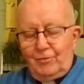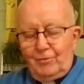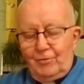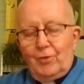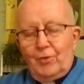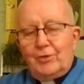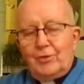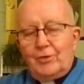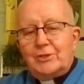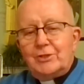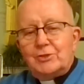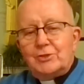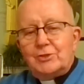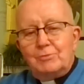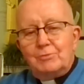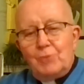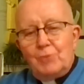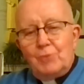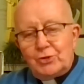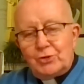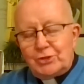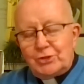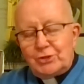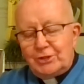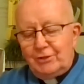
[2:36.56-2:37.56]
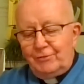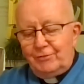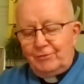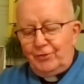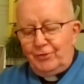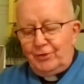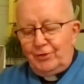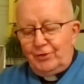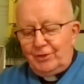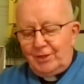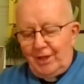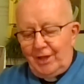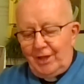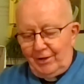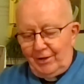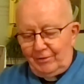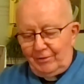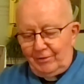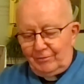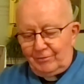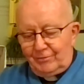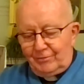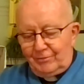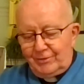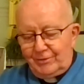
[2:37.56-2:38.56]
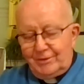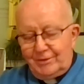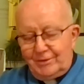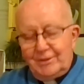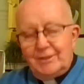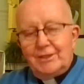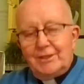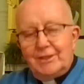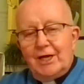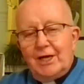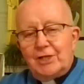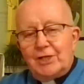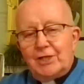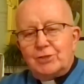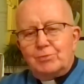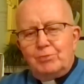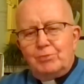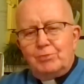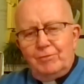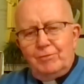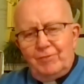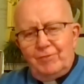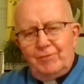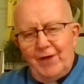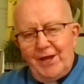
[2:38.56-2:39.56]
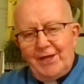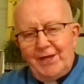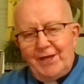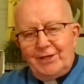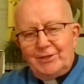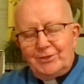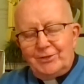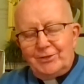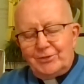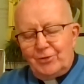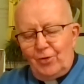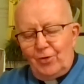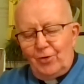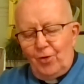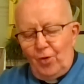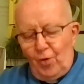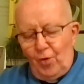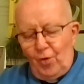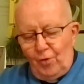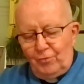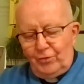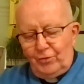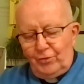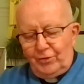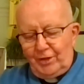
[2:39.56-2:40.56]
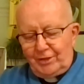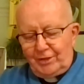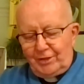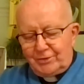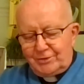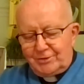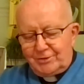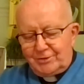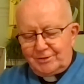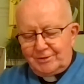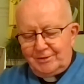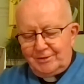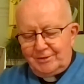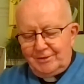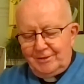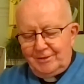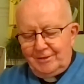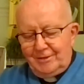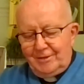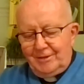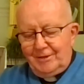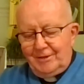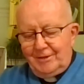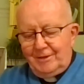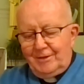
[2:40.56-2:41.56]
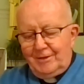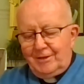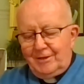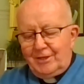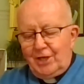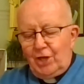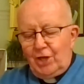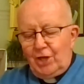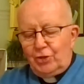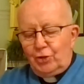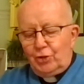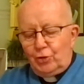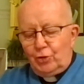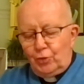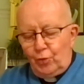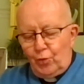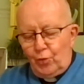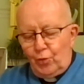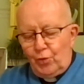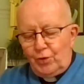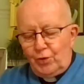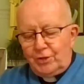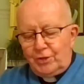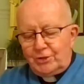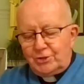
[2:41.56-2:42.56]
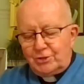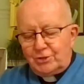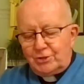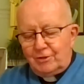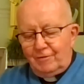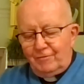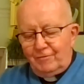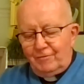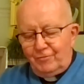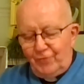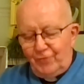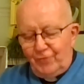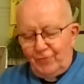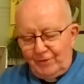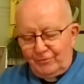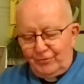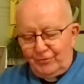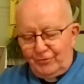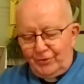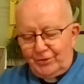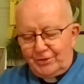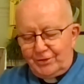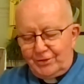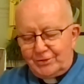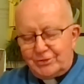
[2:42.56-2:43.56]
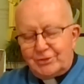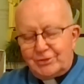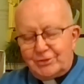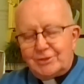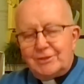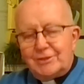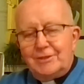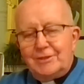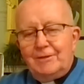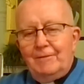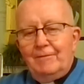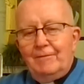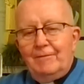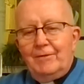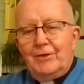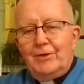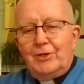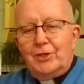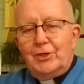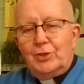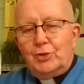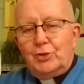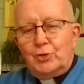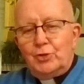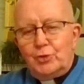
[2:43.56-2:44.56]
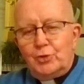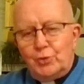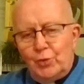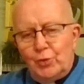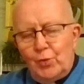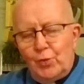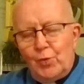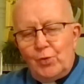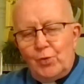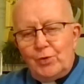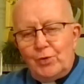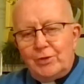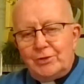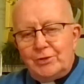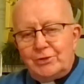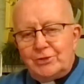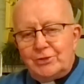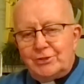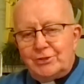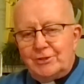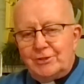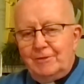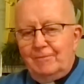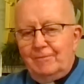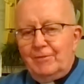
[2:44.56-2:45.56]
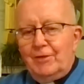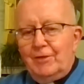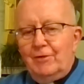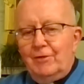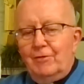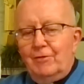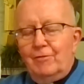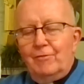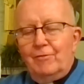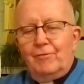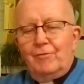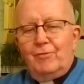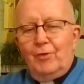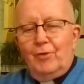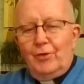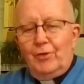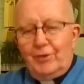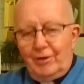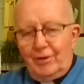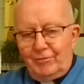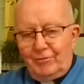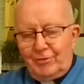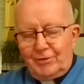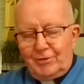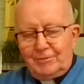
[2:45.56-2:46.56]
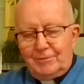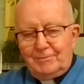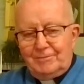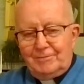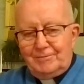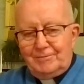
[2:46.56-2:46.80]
For his merciful love has prevailed over us, and the Lord's faithfulness endures forever.